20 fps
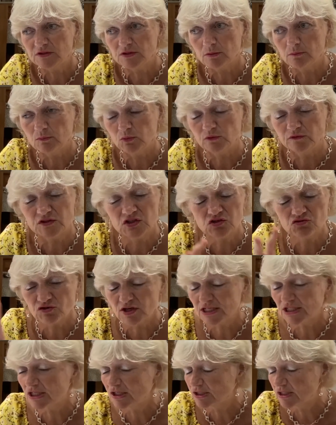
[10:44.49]
moved
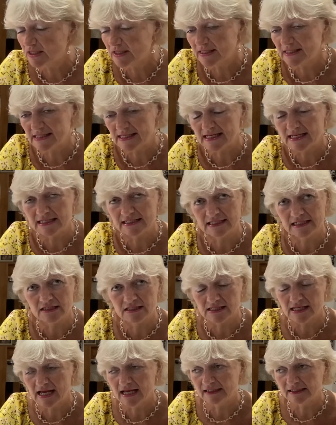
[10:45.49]
straight onto the Zadie because
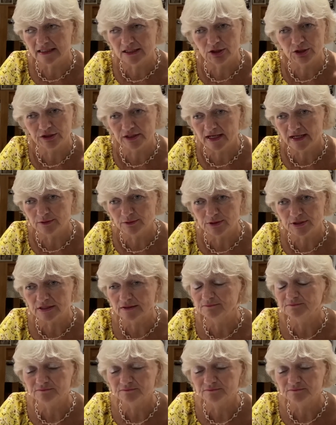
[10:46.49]
I had it cut out.